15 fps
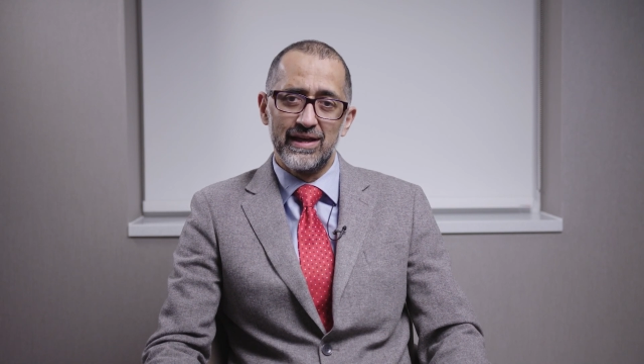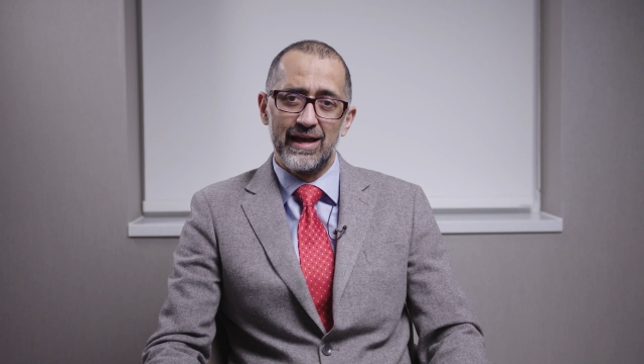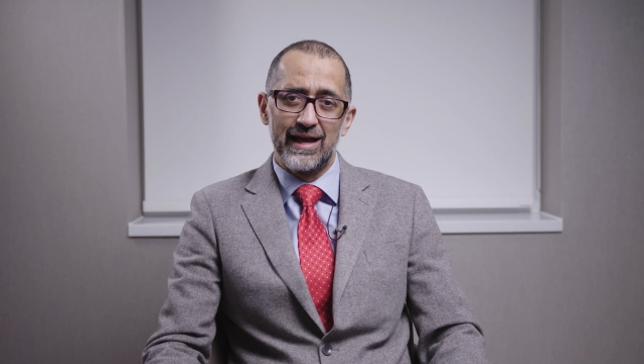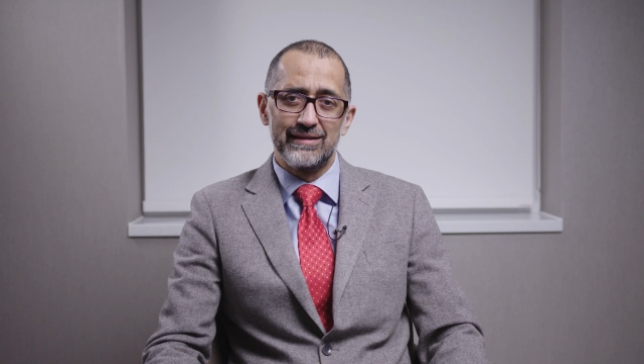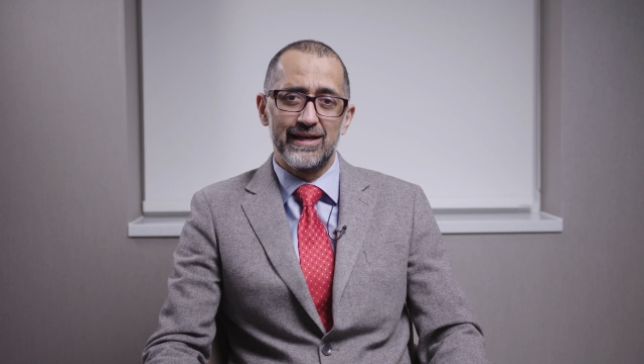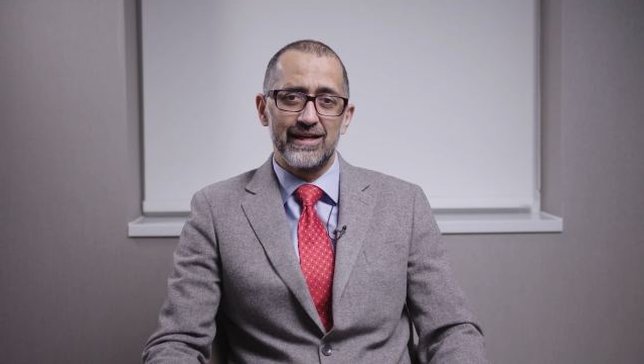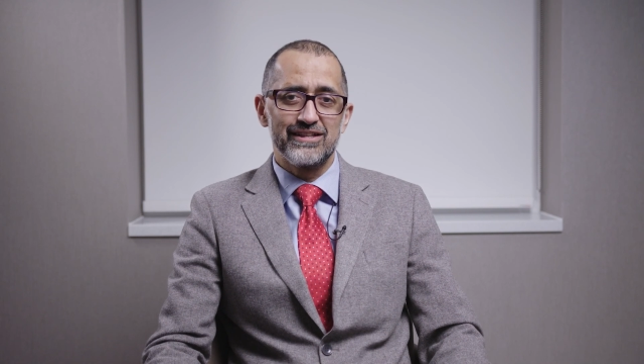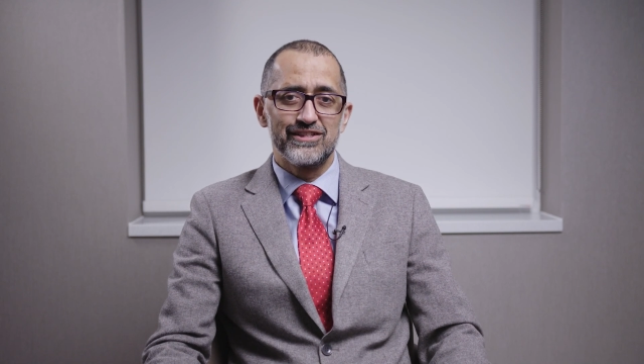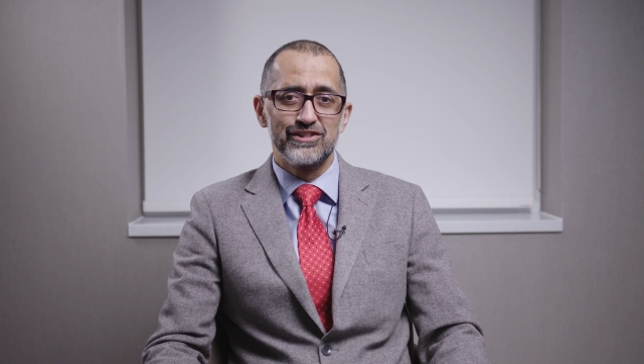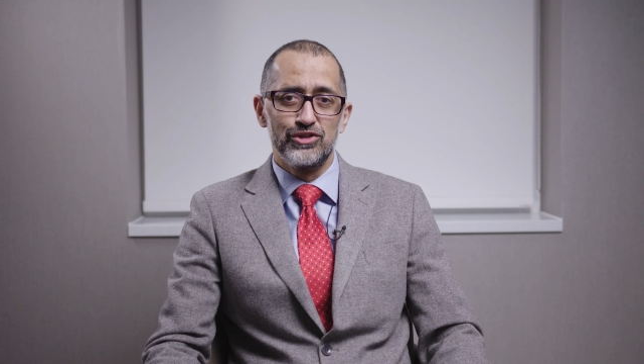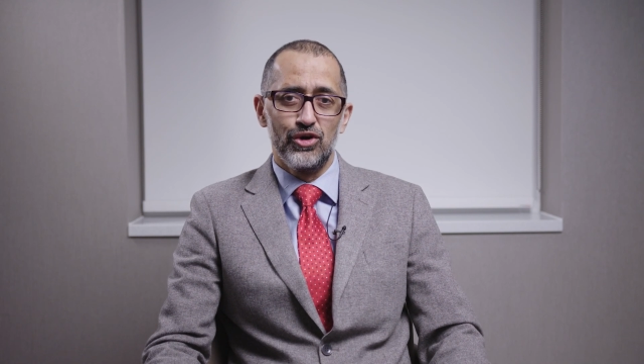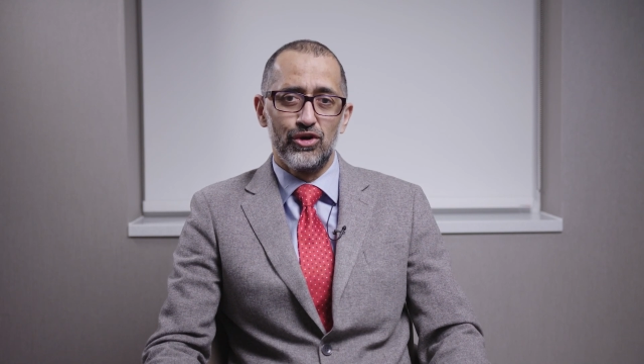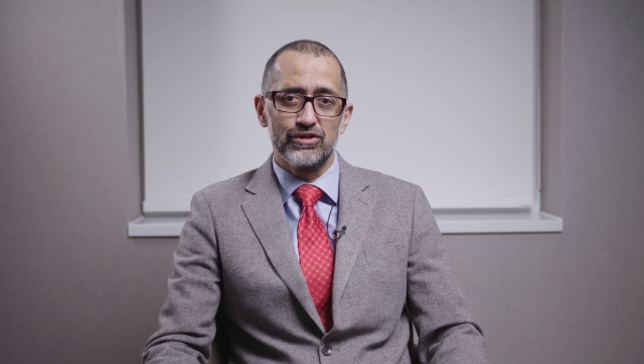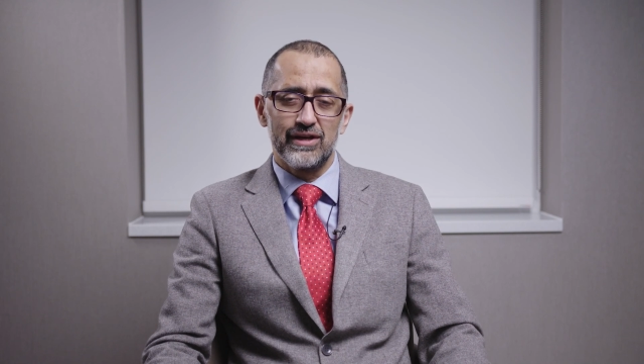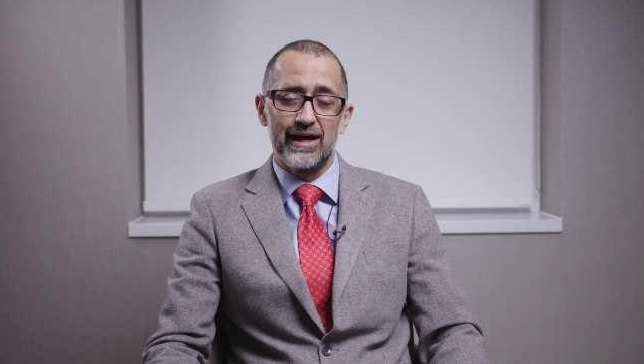And that is
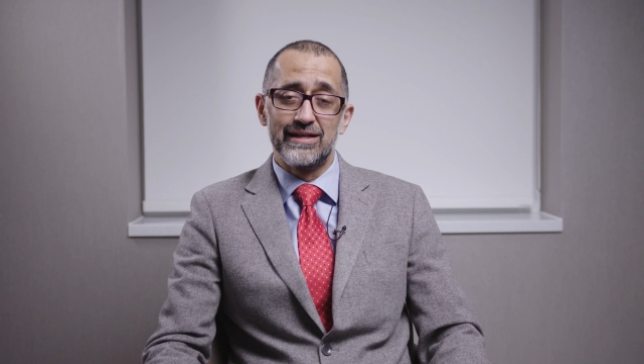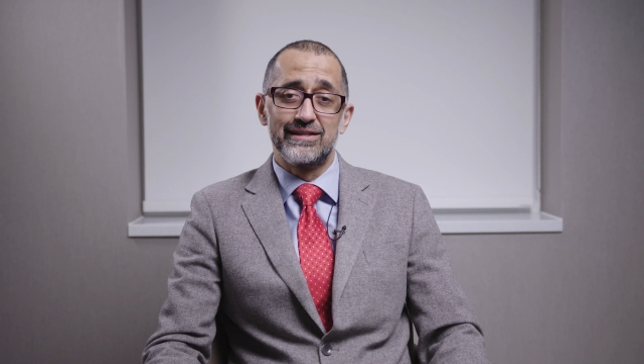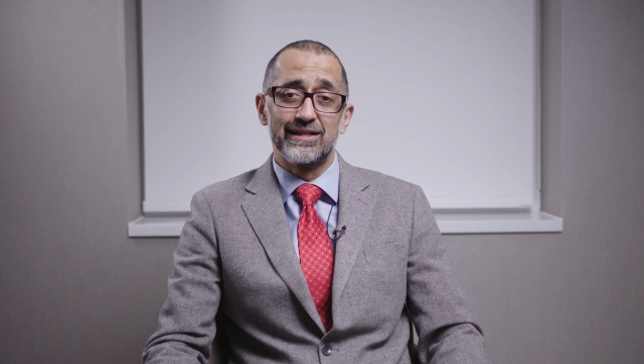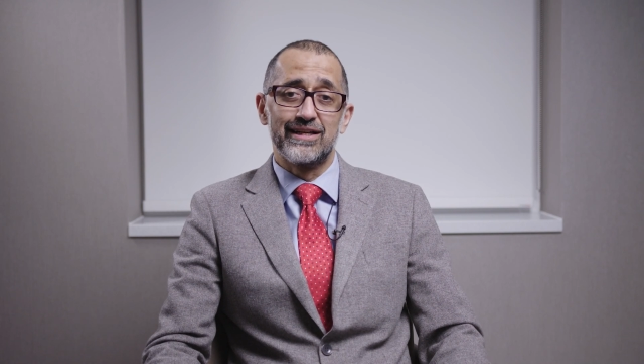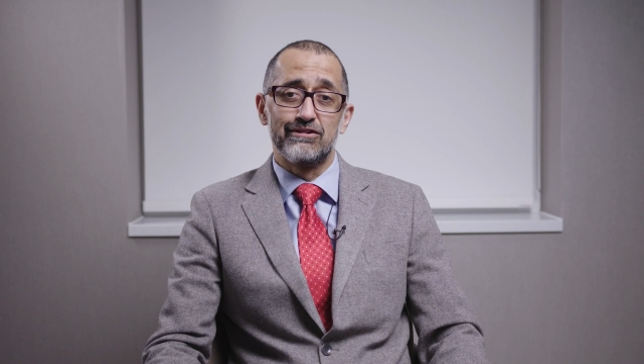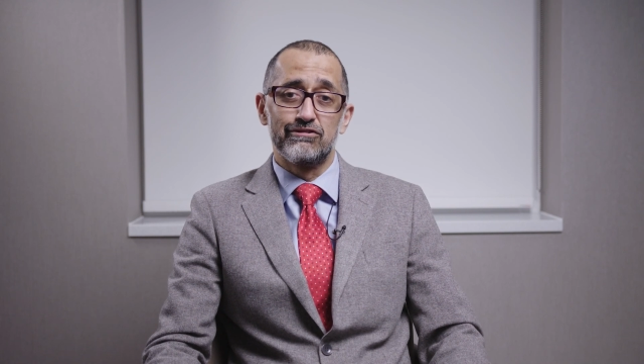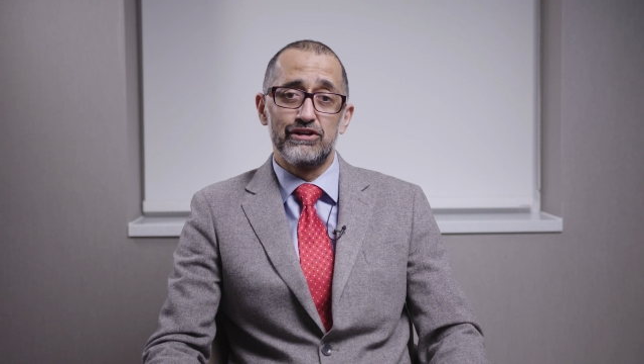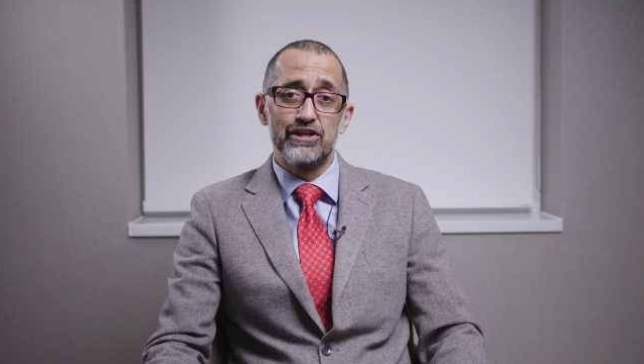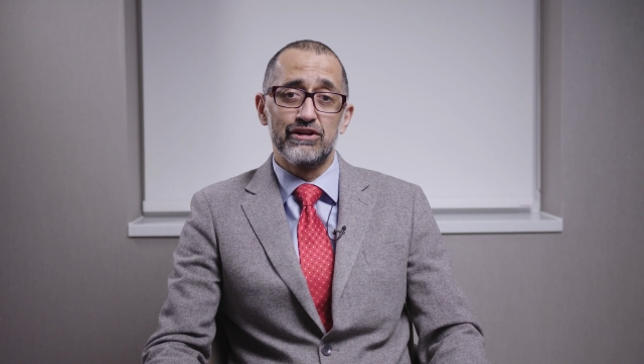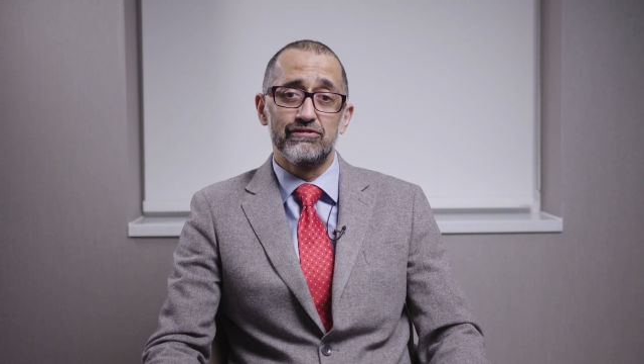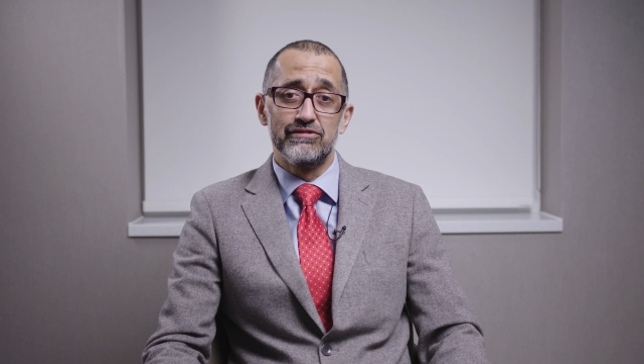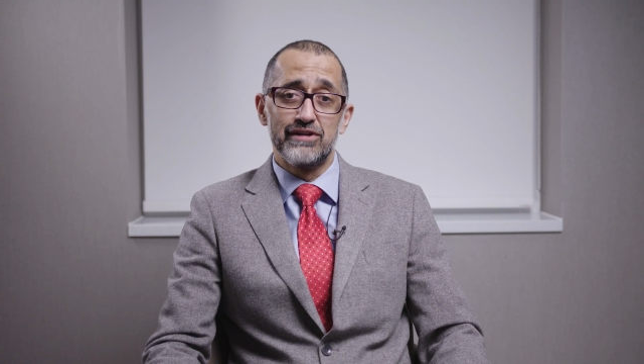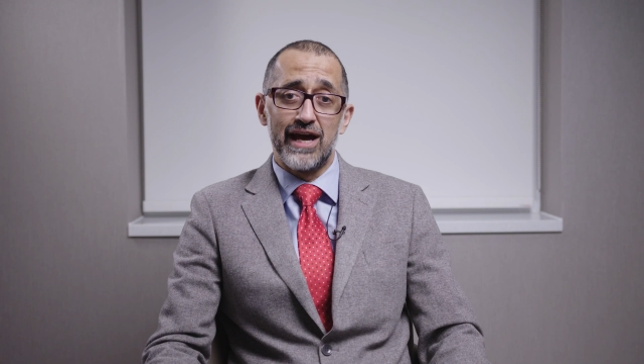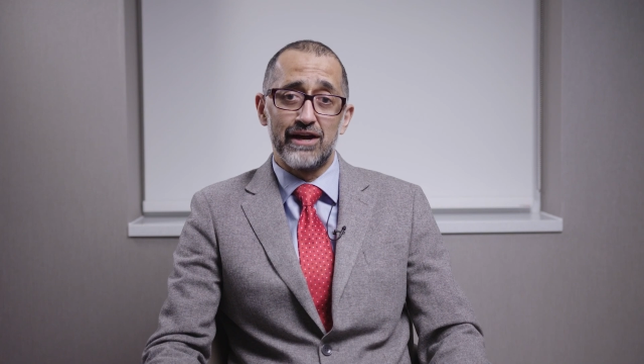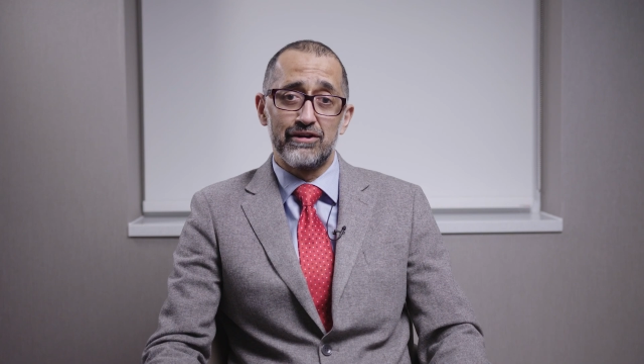not a degree of
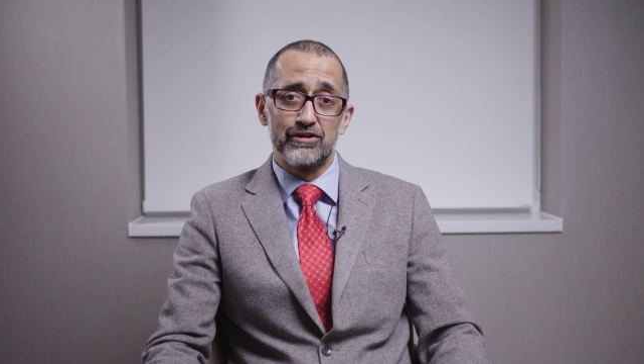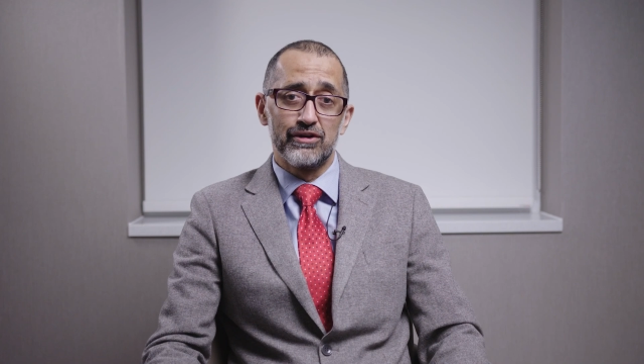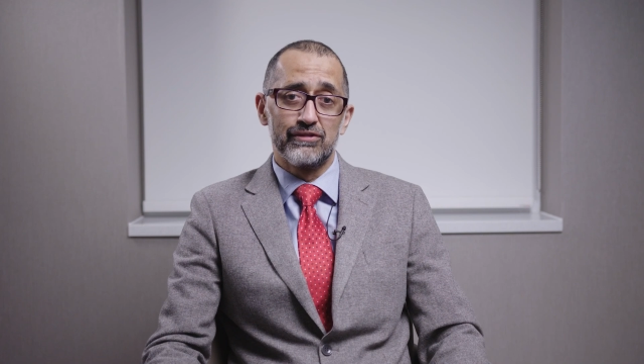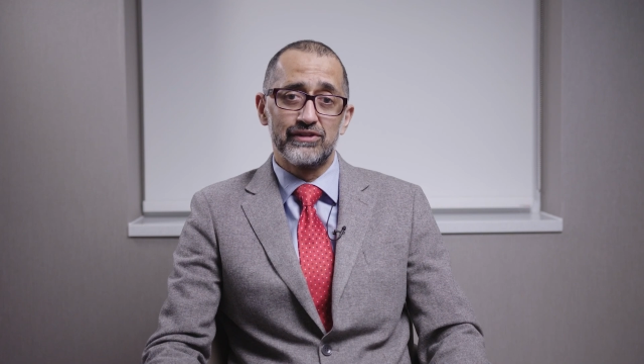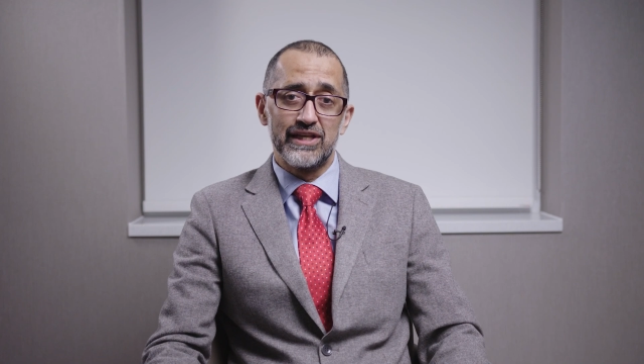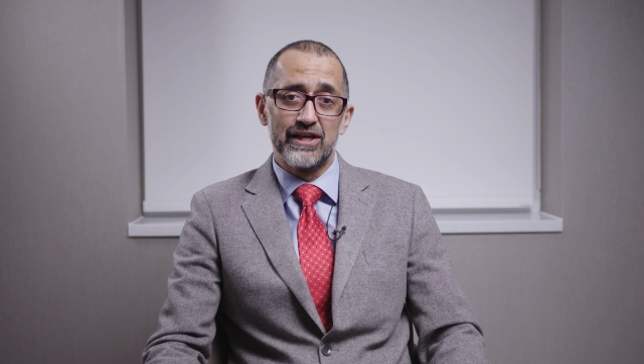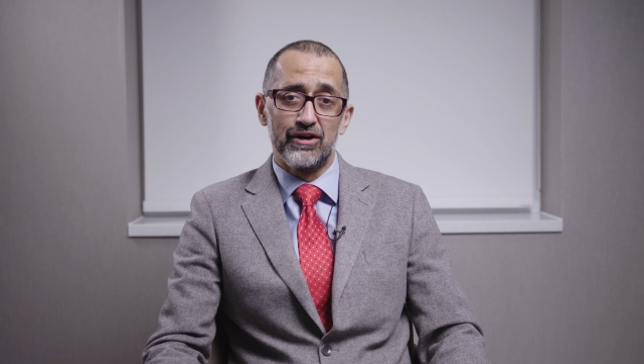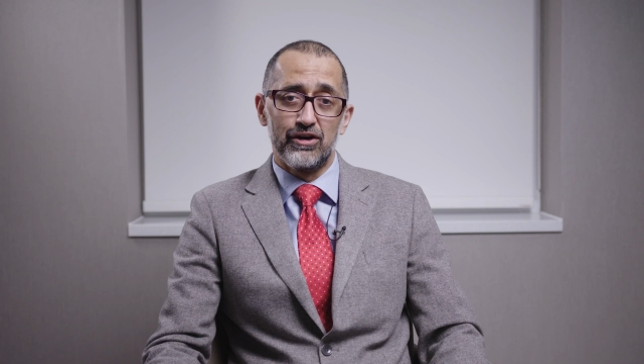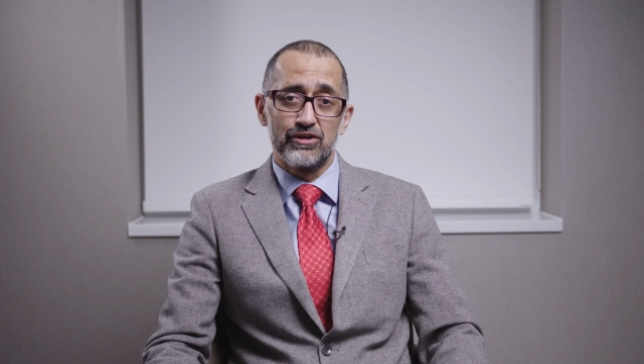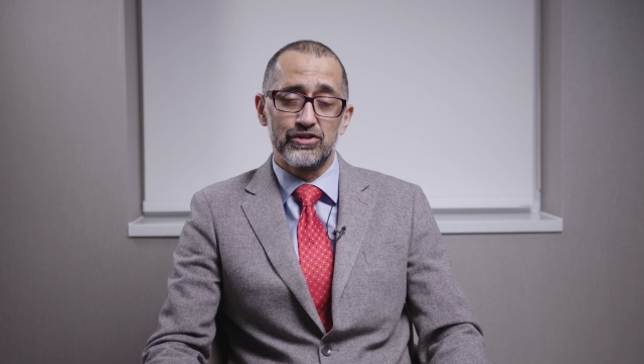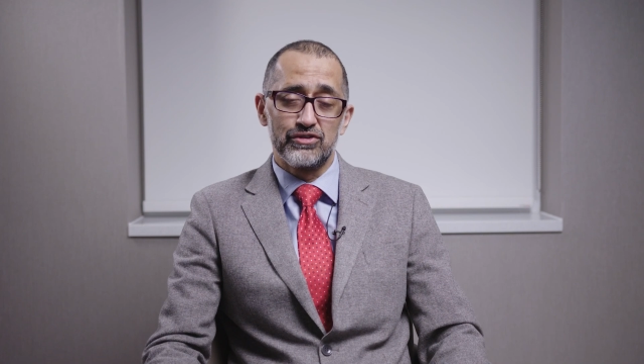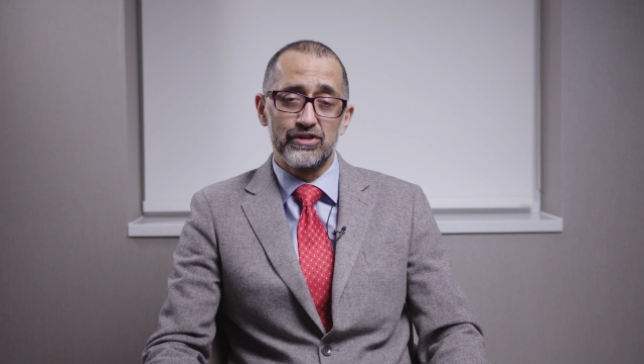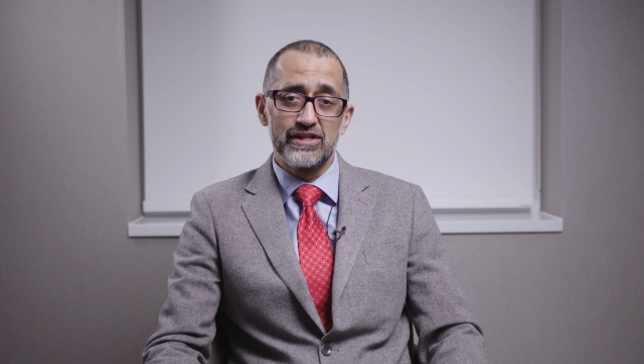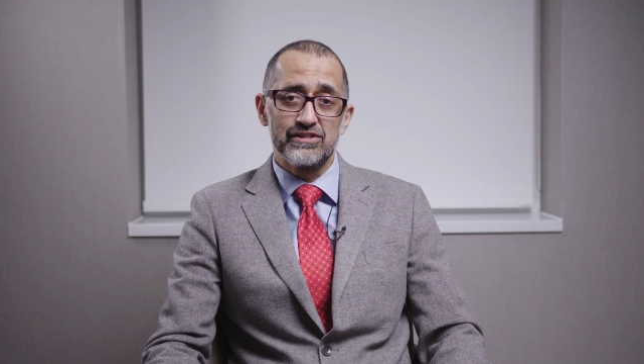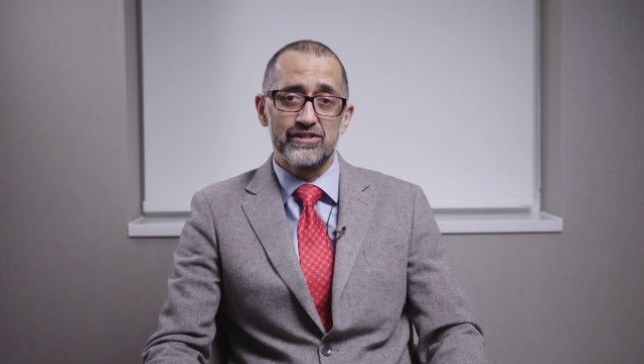narrowing of the artery.